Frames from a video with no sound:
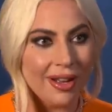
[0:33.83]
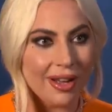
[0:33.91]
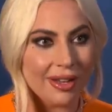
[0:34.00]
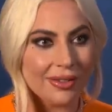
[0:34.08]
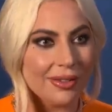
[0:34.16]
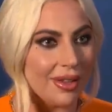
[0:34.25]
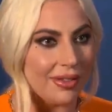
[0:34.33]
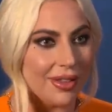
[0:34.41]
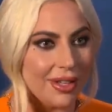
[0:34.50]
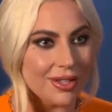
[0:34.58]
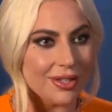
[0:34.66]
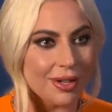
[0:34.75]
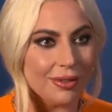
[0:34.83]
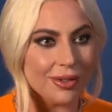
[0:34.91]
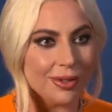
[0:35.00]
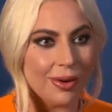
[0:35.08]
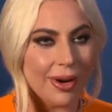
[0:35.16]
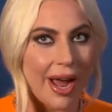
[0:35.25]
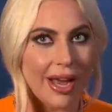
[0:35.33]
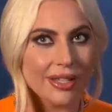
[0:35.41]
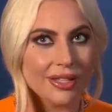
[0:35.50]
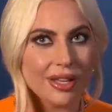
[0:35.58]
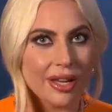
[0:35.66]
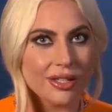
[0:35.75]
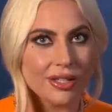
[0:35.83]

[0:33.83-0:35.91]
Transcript: uh, the conservatory, I, I